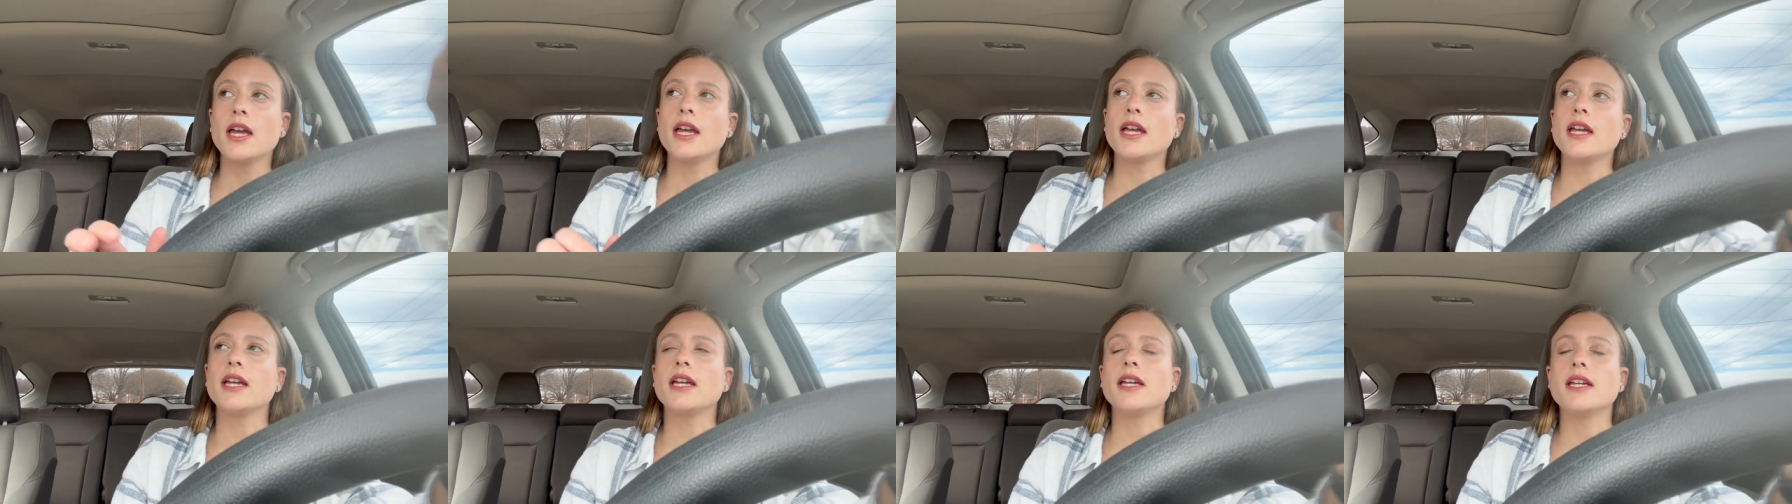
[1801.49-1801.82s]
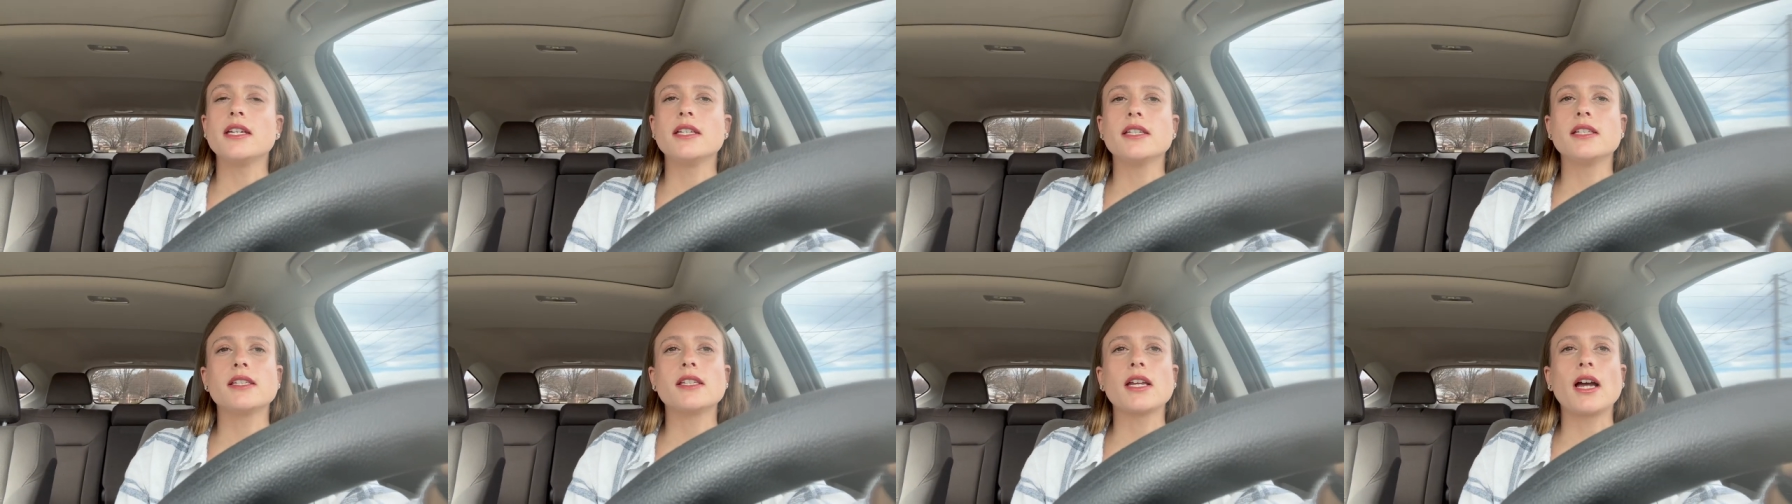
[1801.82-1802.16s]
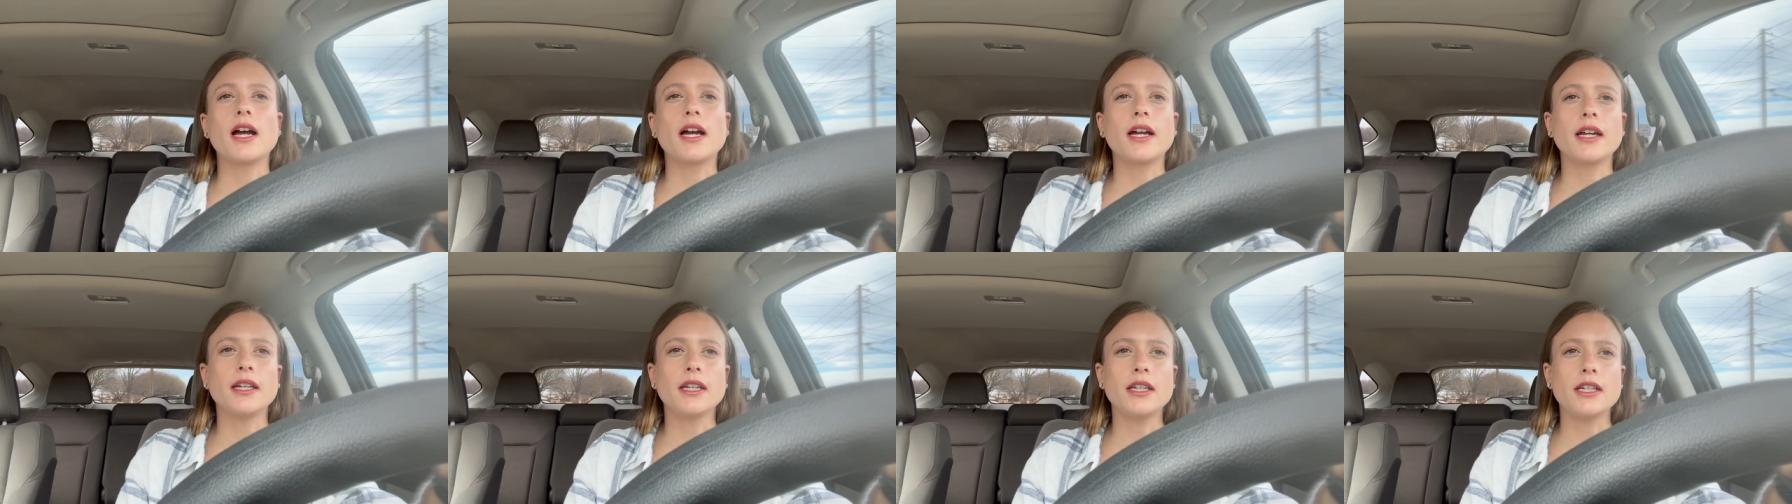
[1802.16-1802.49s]
is
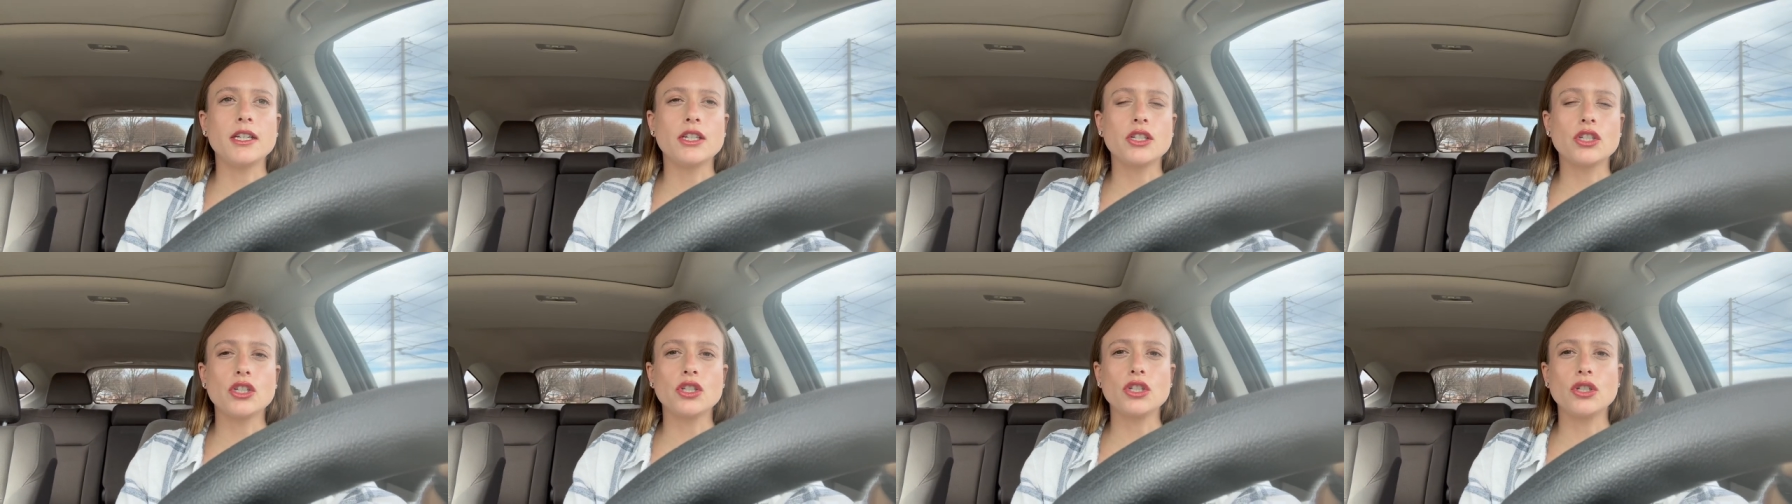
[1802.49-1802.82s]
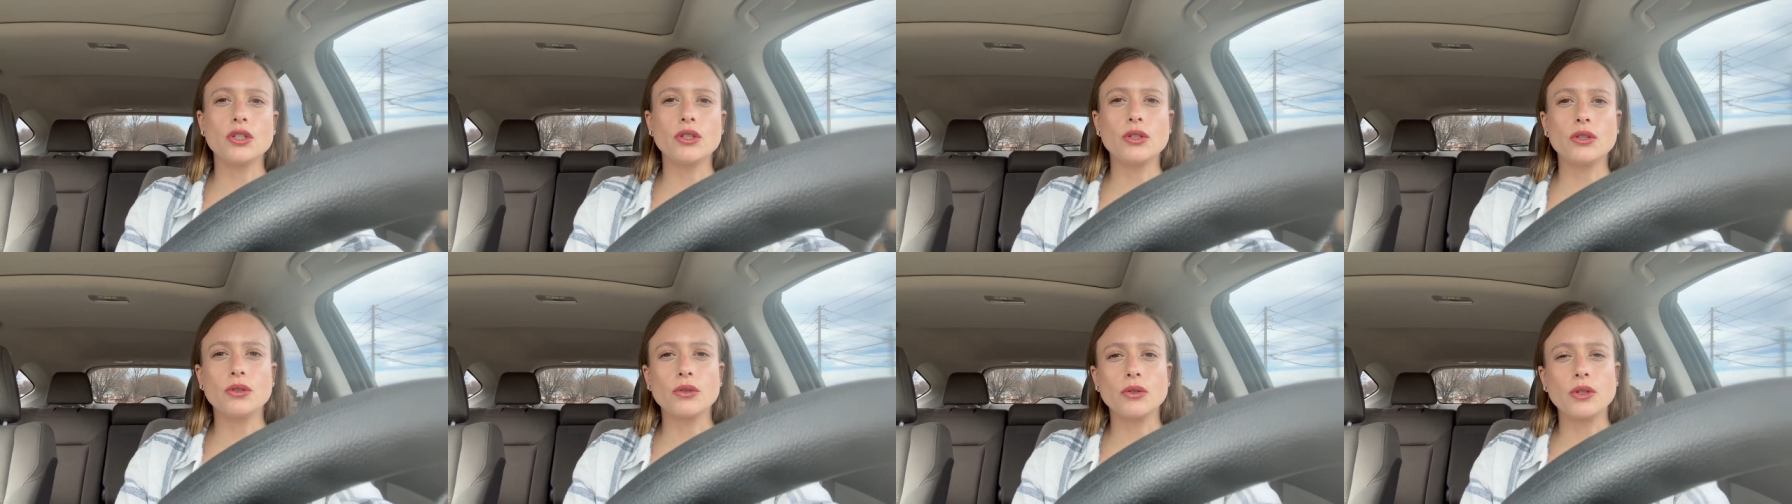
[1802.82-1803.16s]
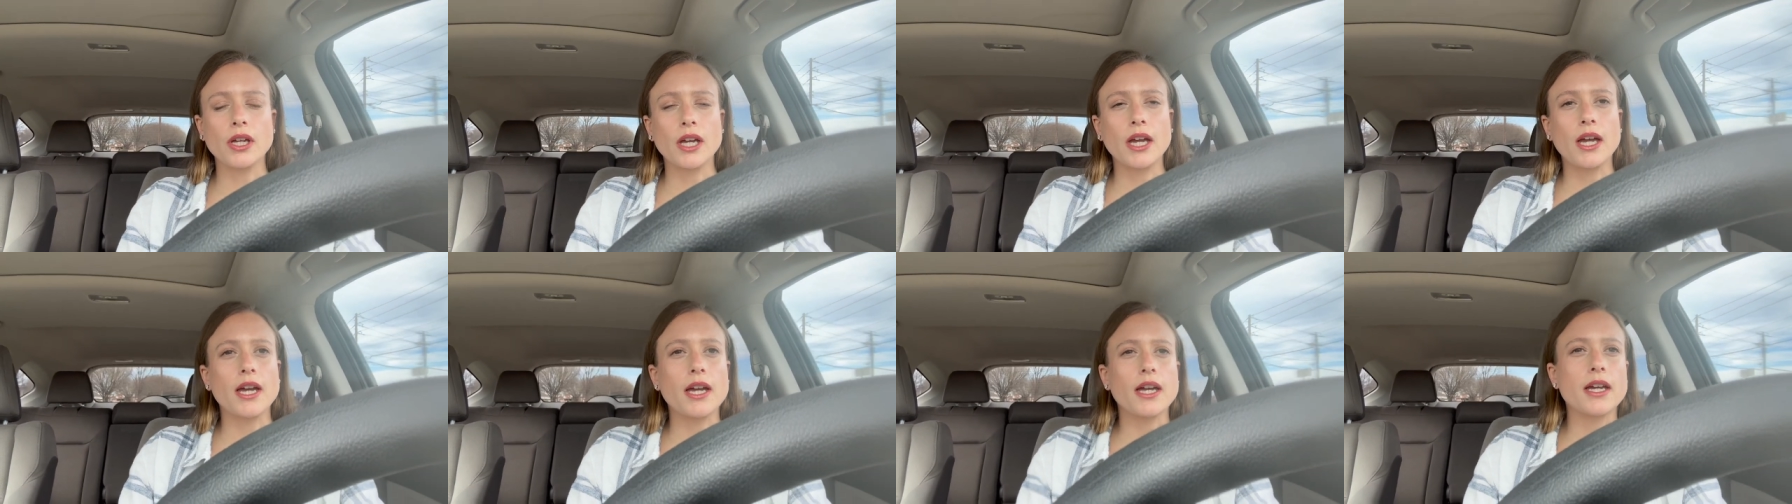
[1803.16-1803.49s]
I need to
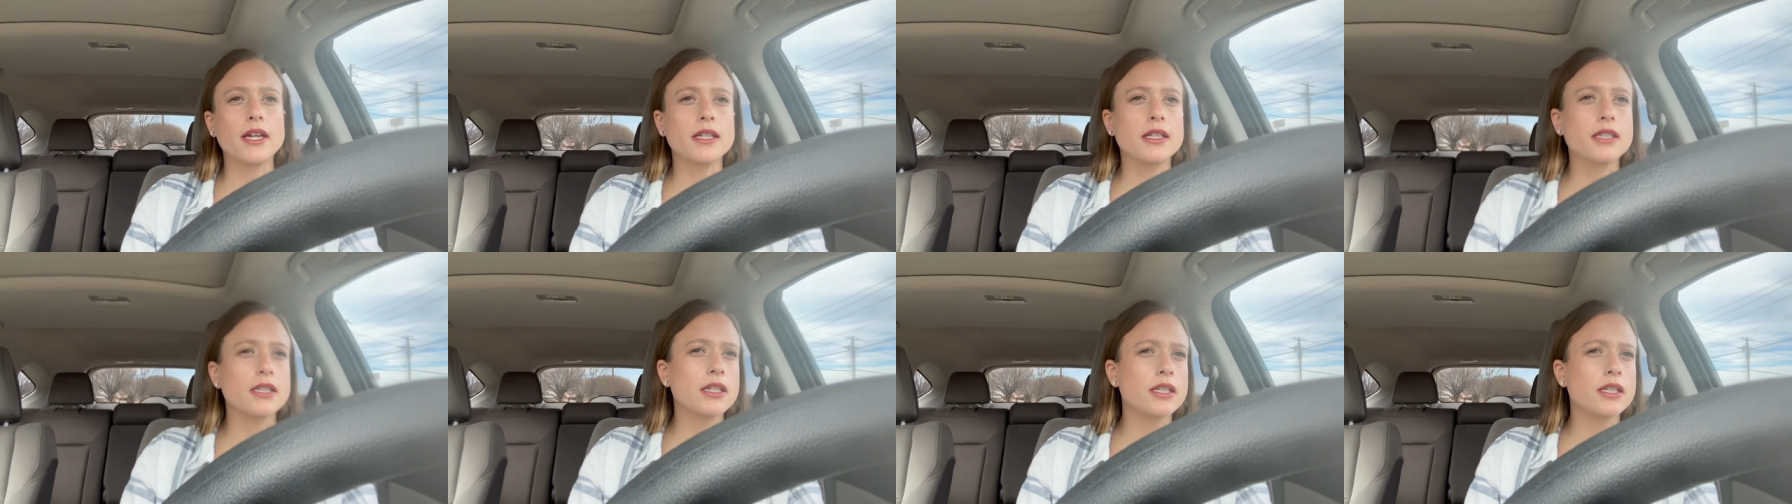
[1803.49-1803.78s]
get